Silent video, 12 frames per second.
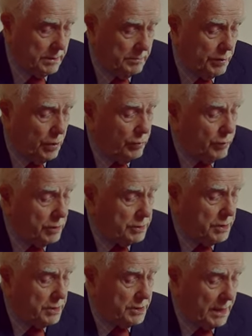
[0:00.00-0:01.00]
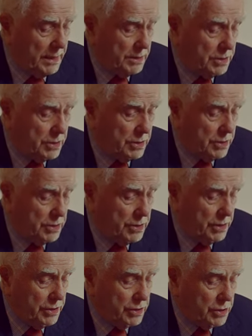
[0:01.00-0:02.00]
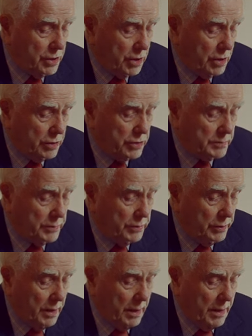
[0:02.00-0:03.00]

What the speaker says: Paul wanted Titus to teach the gospel